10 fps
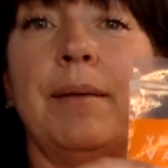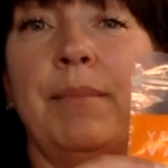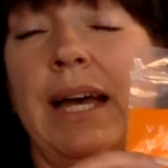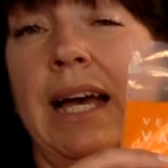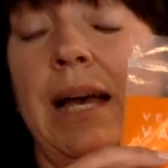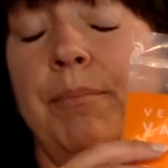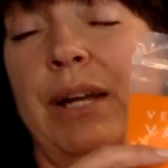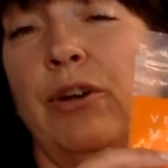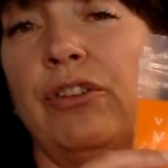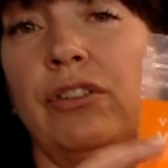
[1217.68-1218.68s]
uh,
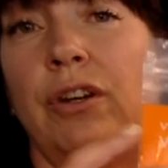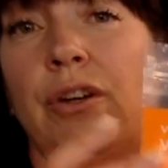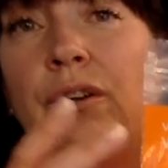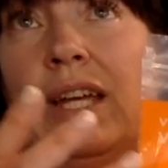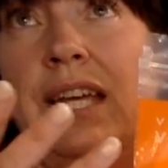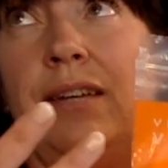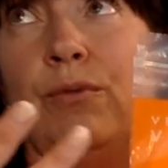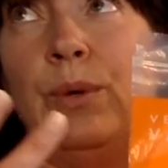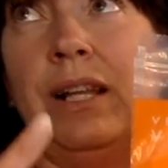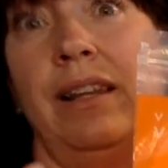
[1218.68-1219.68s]
but also
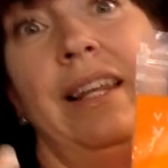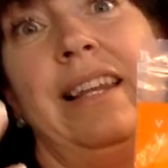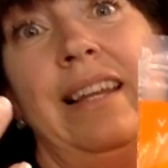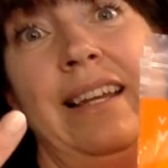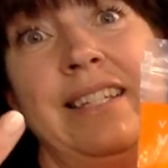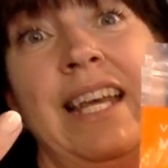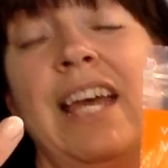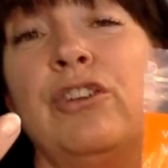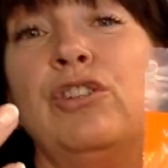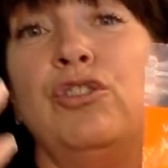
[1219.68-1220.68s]
it will let
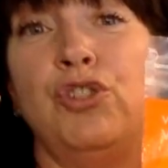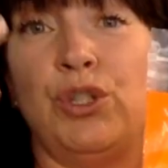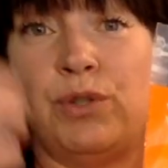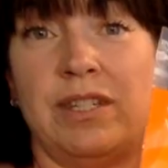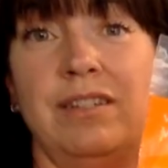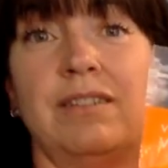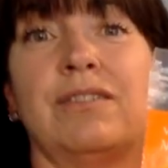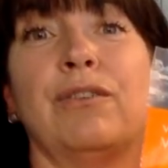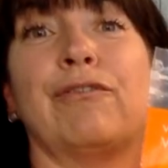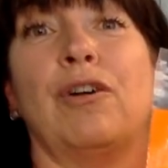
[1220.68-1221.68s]
the
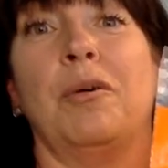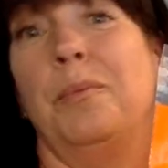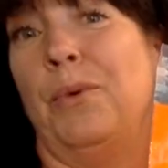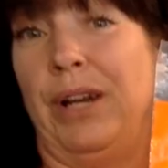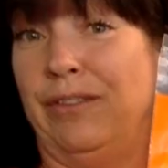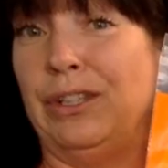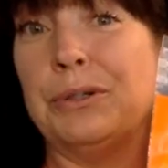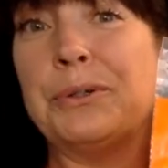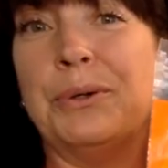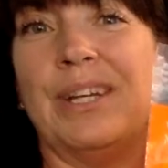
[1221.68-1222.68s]
juices from whatever
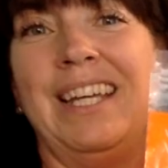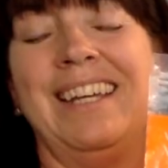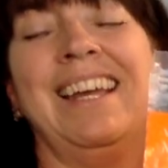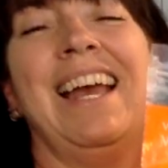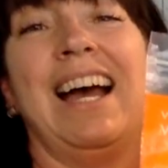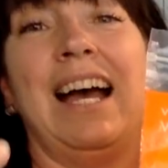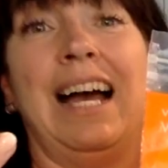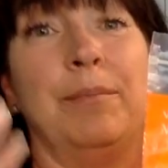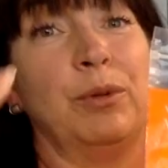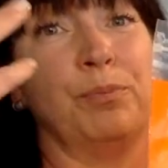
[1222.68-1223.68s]
you're cooking
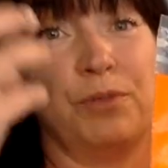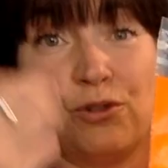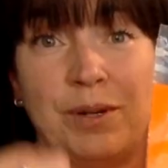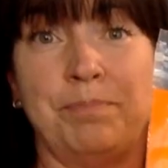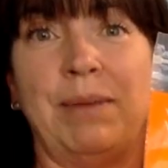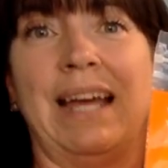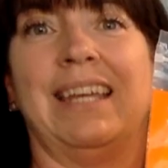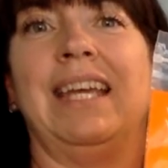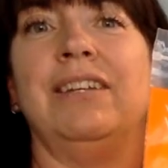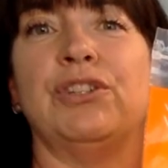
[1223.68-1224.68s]
um, drip
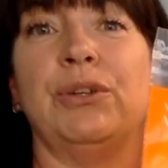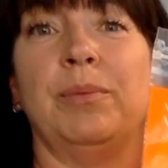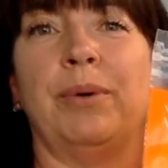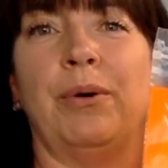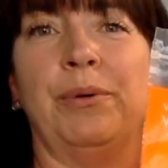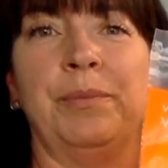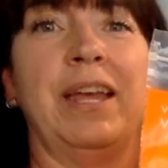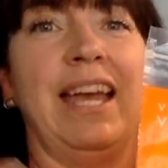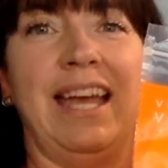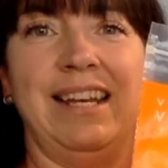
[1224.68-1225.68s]
back into the bowl
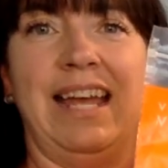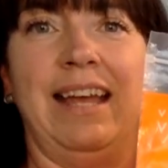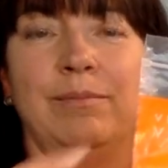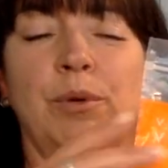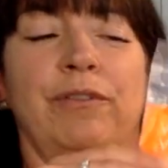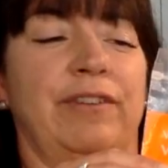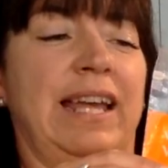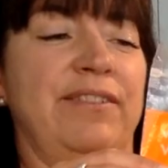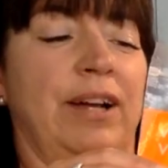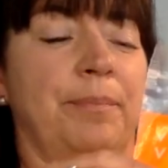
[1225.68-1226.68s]
and add more
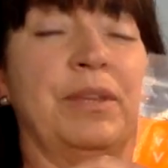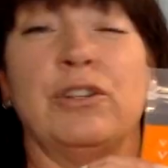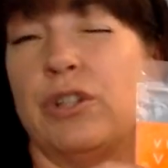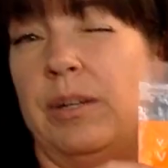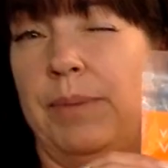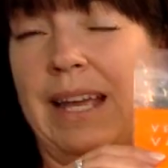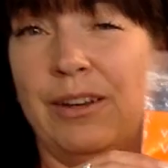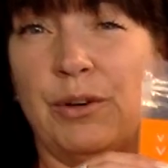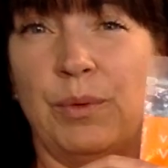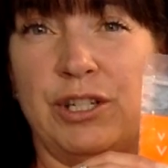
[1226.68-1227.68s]
flavor. So
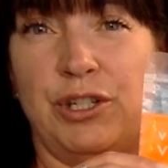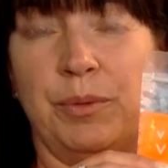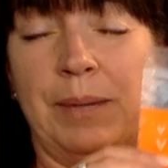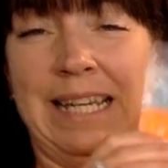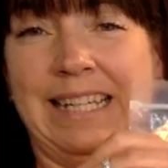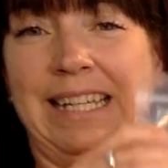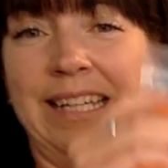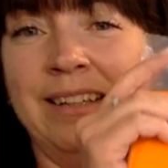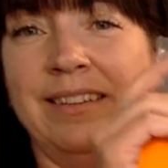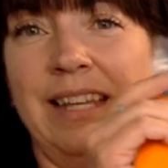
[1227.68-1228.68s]
depending on what you're
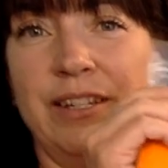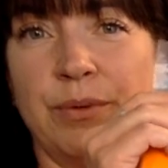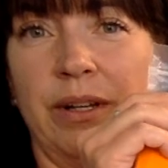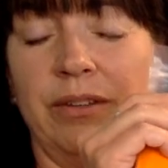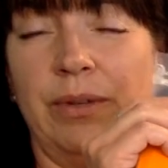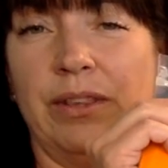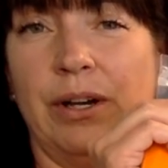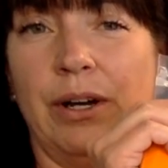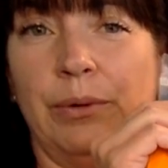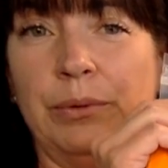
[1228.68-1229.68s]
making, these ones with the
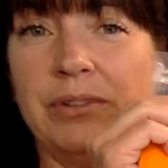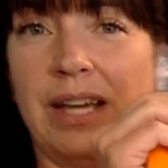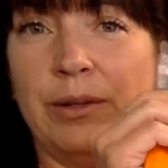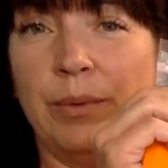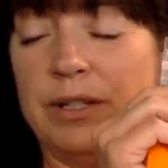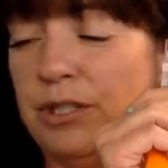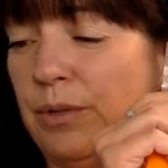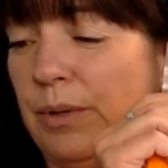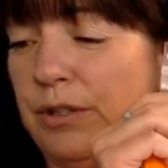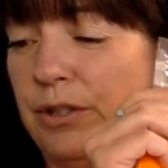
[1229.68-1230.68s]
holes are the ones
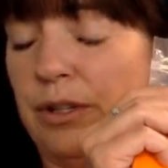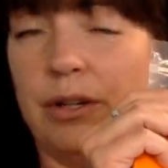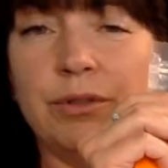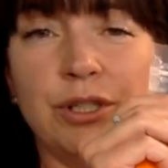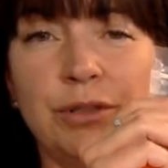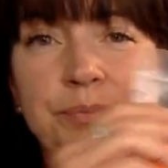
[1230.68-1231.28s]
you want to go to.